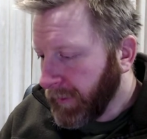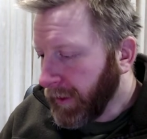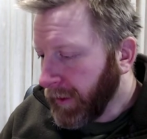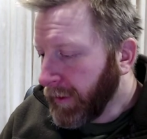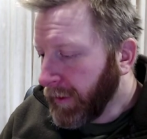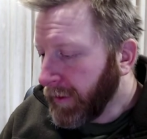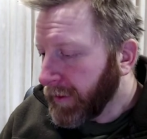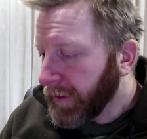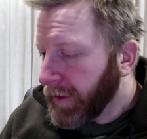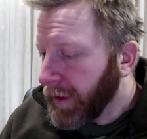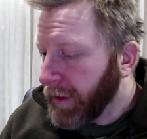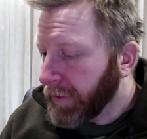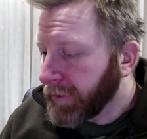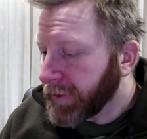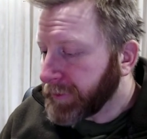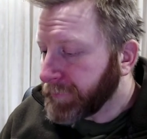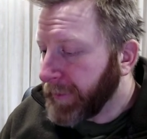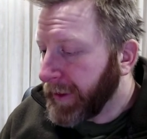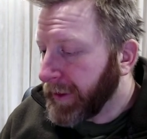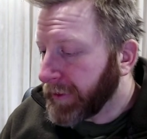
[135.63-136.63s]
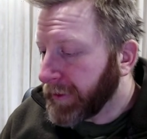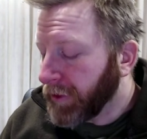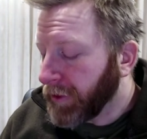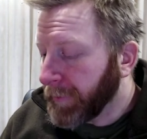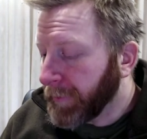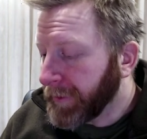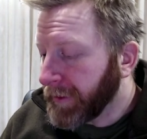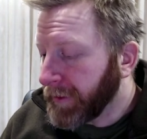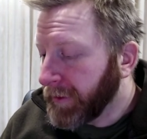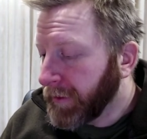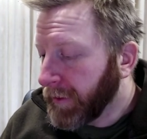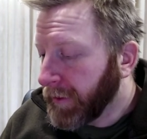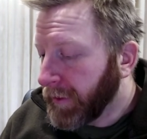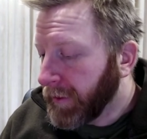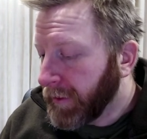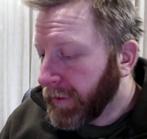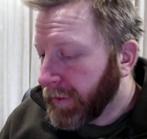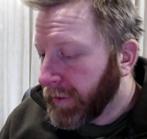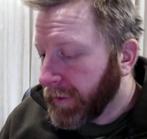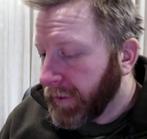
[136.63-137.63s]
Congress may determine
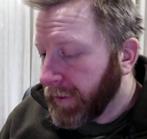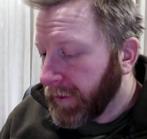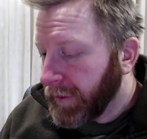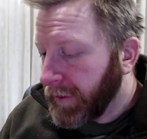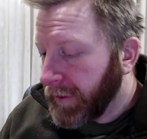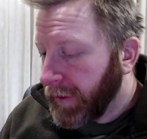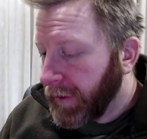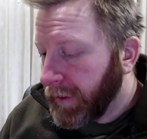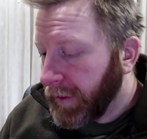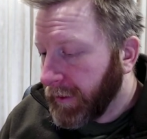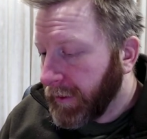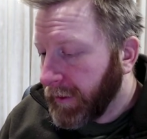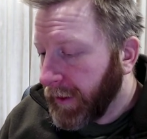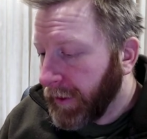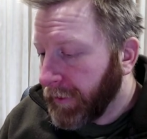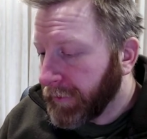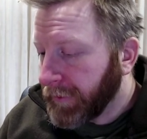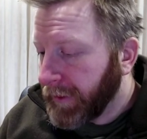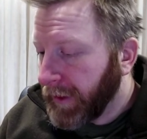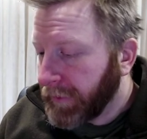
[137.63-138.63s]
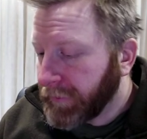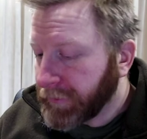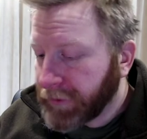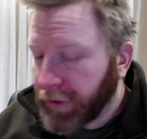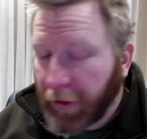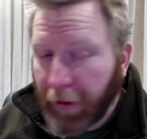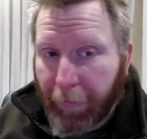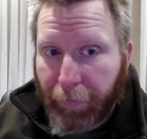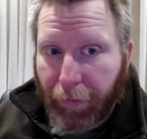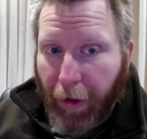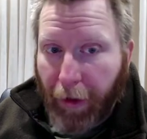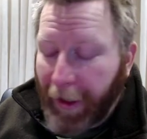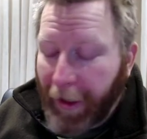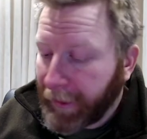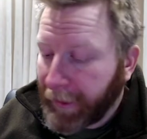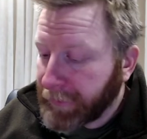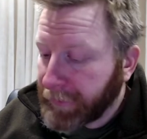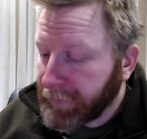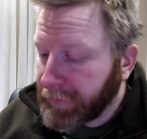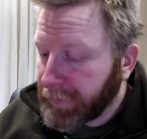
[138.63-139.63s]
now that was all in
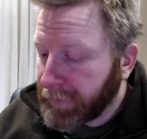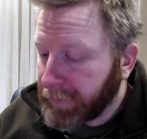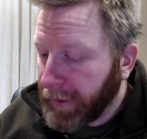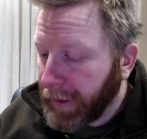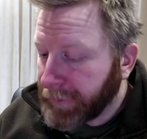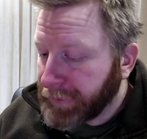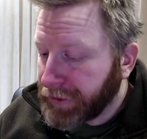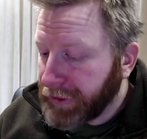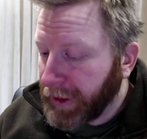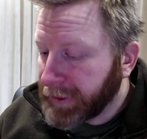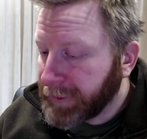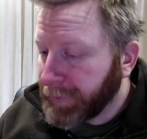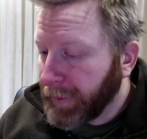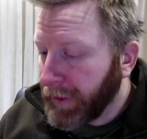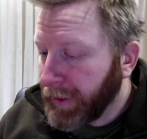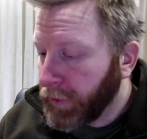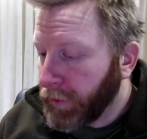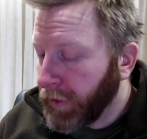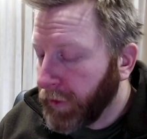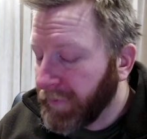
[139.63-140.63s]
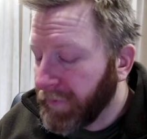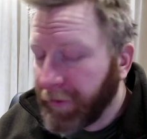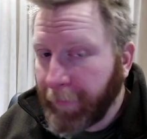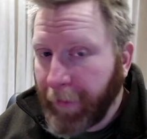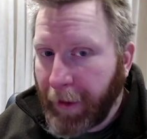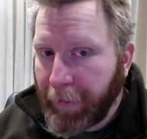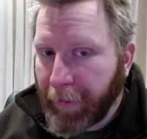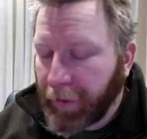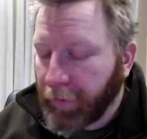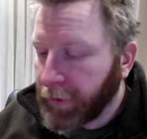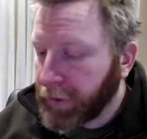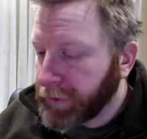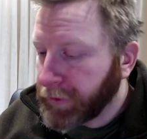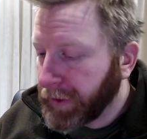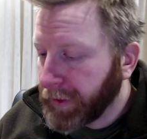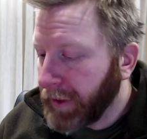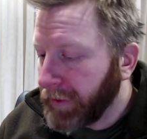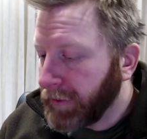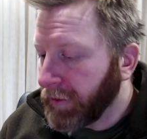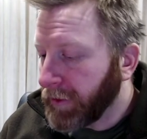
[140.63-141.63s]
brackets as changed by the 12th Amendment, which we'll
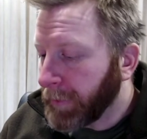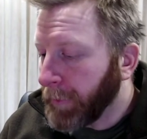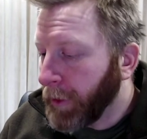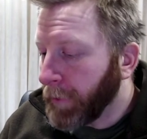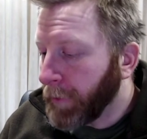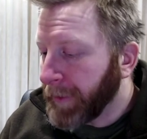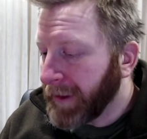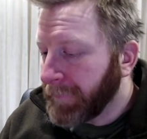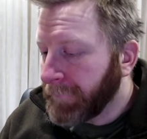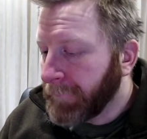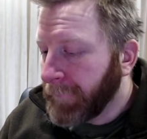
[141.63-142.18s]
get to in a moment.